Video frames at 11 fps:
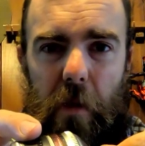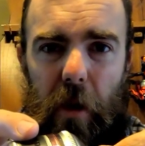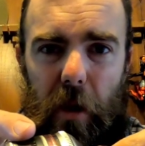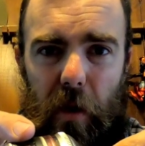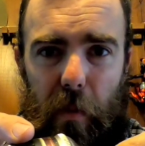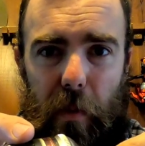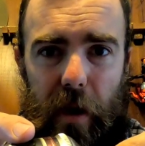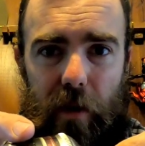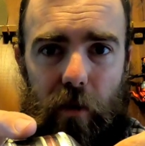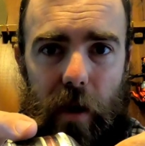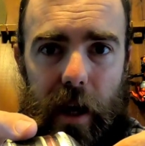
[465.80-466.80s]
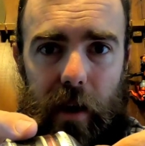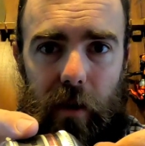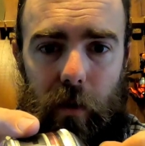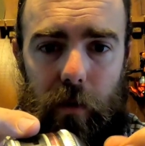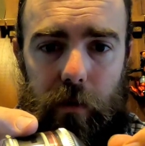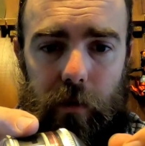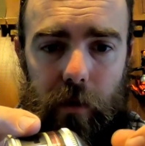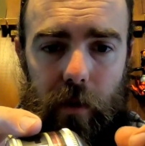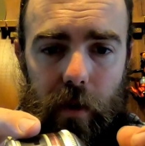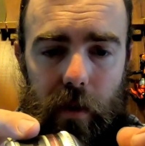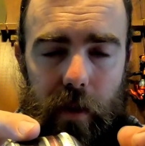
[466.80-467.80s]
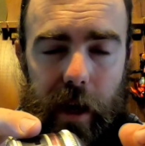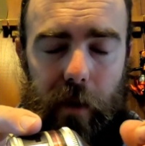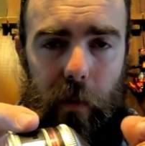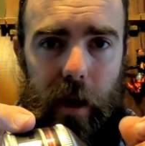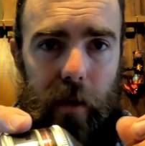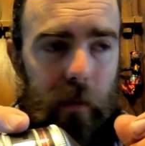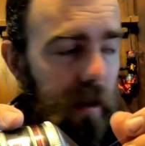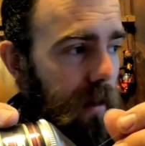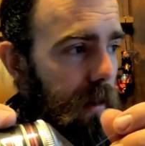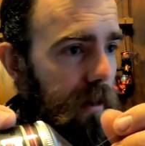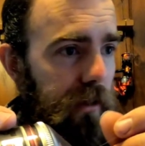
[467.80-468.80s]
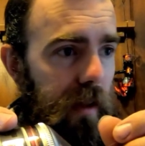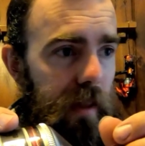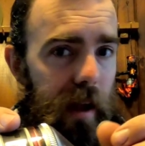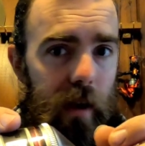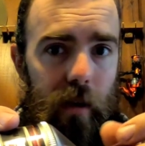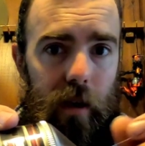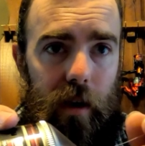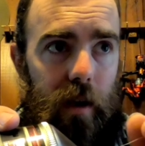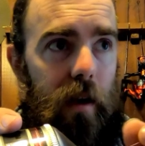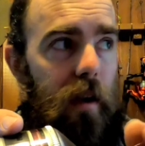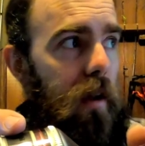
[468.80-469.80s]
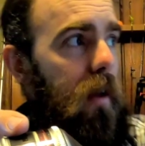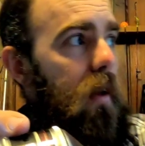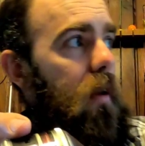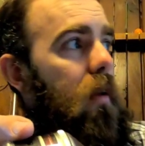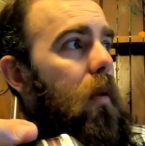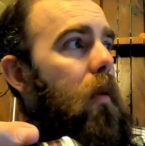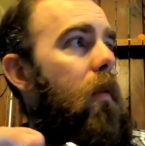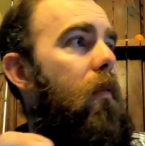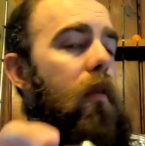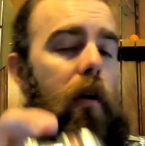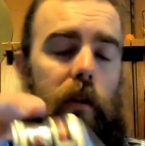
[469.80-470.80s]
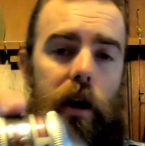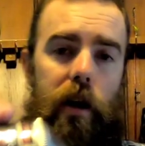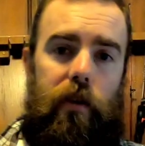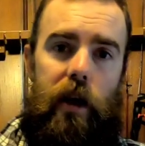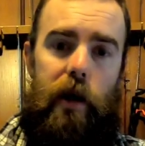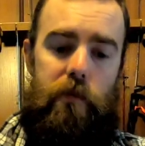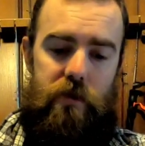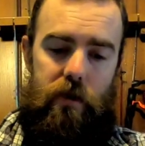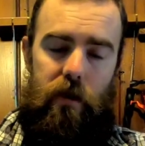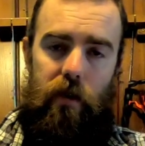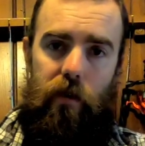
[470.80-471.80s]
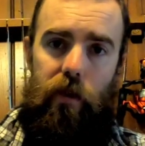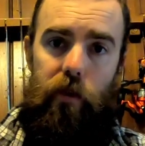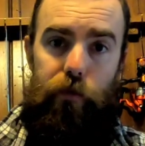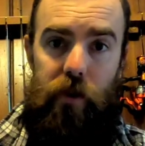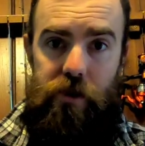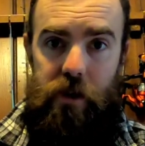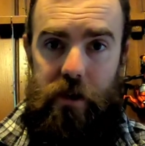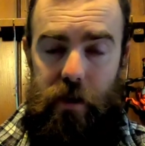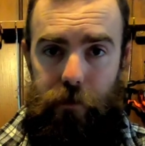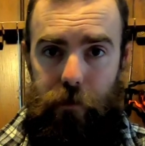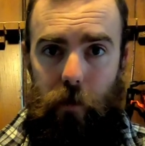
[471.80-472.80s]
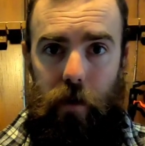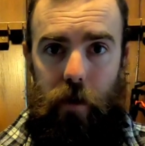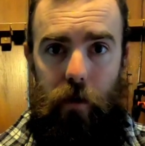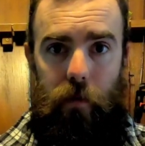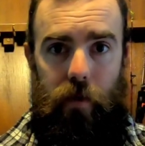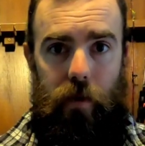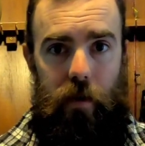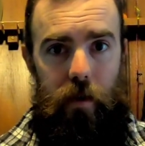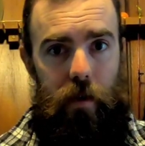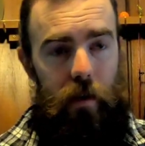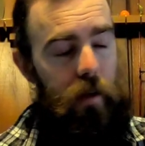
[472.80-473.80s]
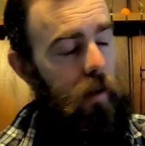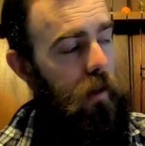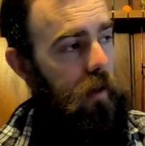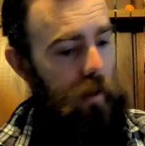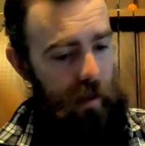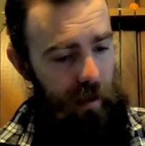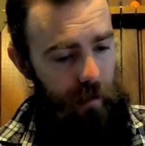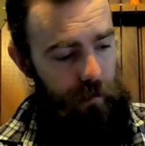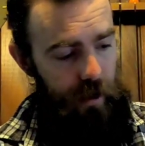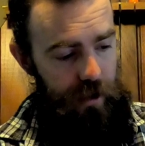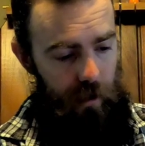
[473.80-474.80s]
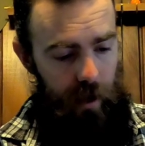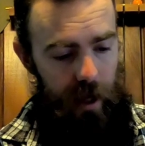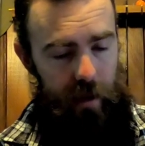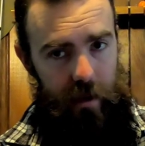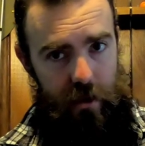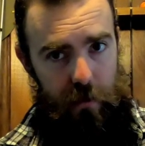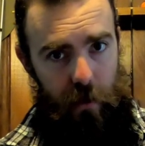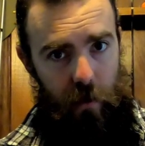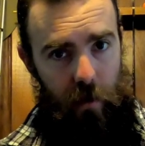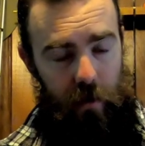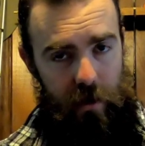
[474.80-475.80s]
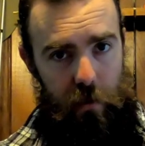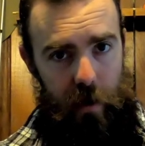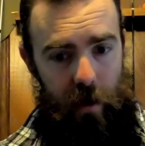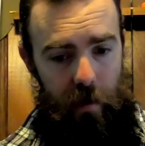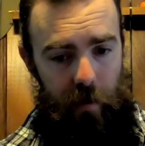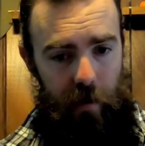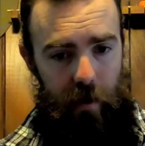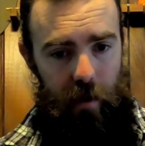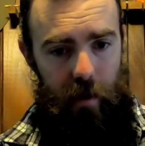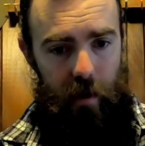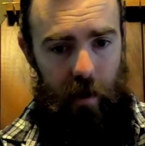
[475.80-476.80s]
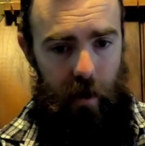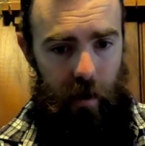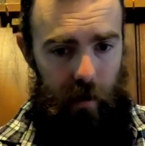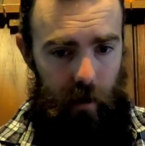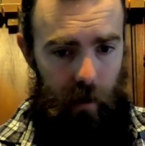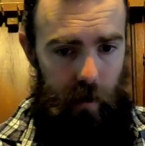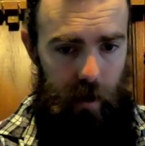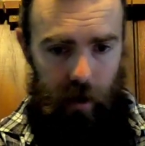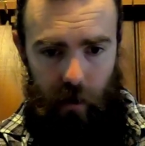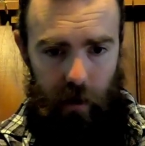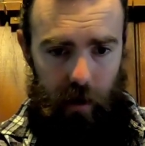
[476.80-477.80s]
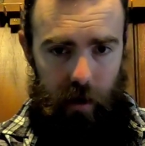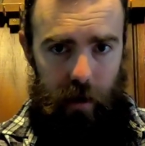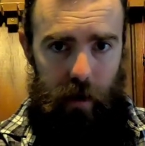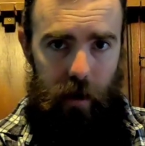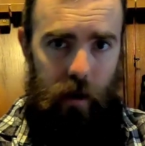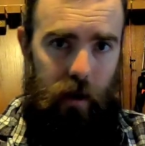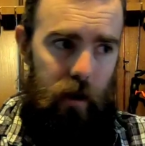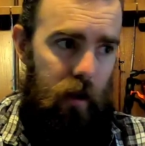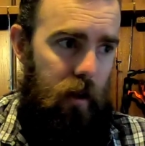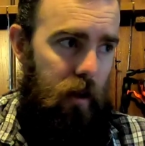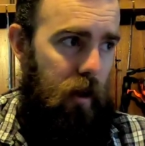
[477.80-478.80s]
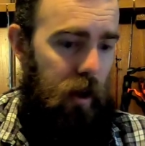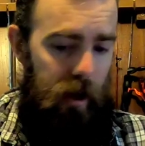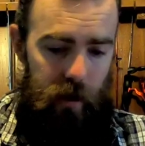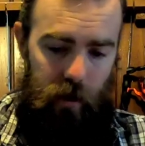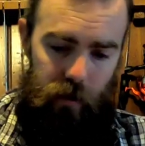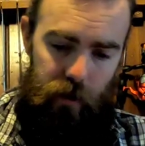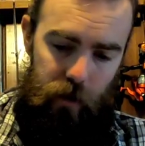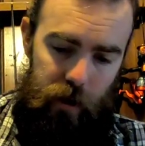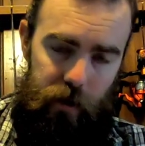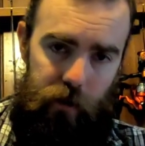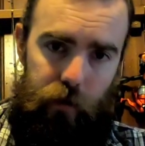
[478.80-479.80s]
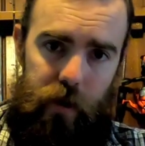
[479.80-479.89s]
a little bit of drag loose. That way when you go to set that hook, a lot of times the fish sets it for you. The fish will hit the spoon or the spinner and it'll go yoink, and you'll know that there's a